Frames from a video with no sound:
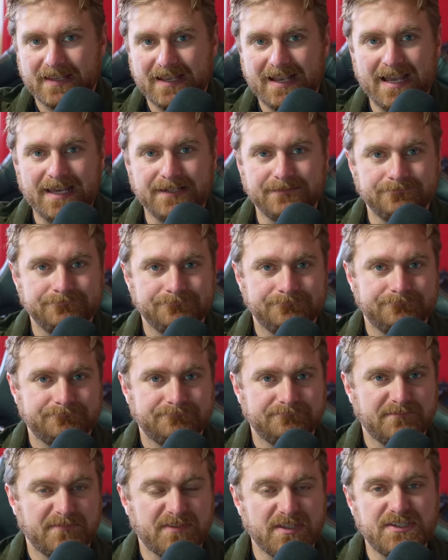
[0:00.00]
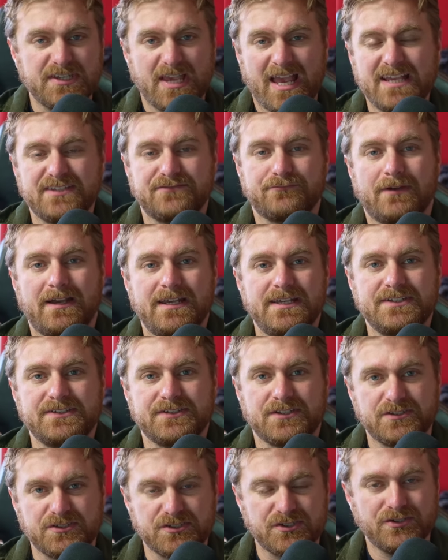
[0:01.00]
And this has
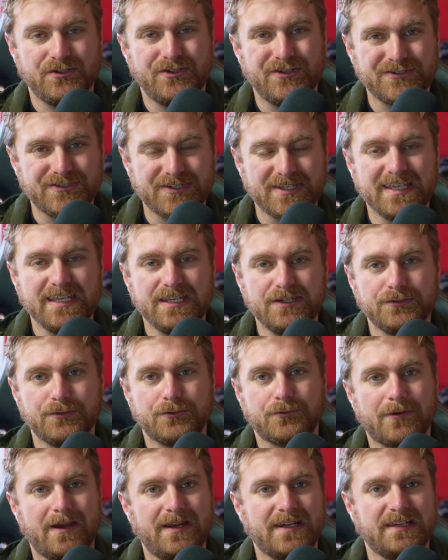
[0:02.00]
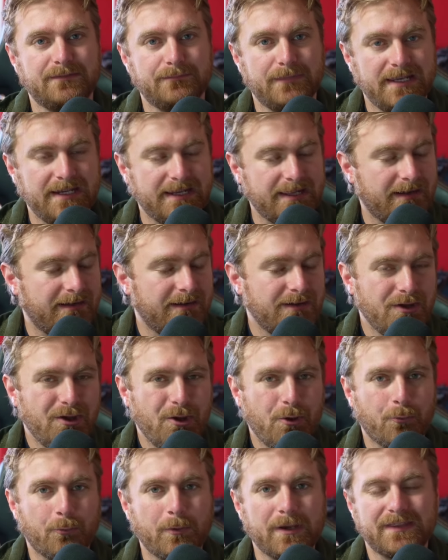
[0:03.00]
raised concerns in Ukrainian media
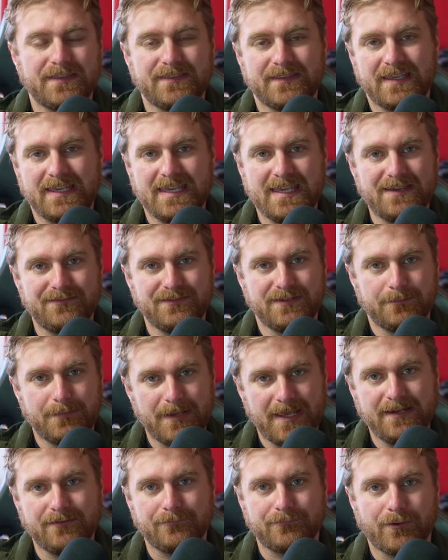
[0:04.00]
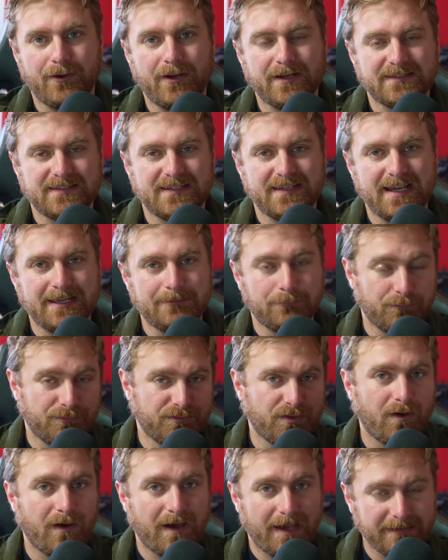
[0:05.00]
with the Kiev Independent writing today, well,
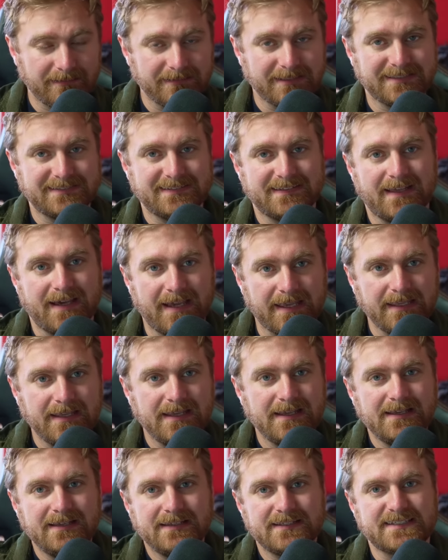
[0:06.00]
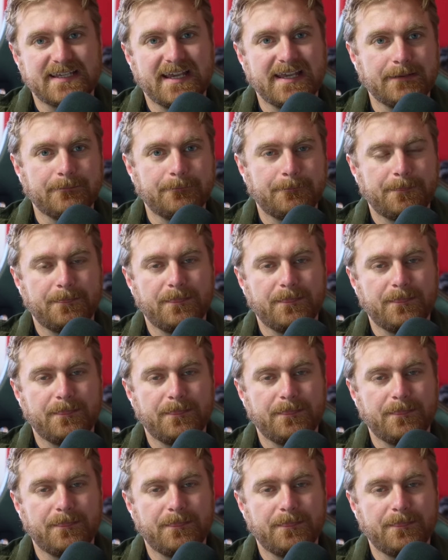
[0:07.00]
titling today, saying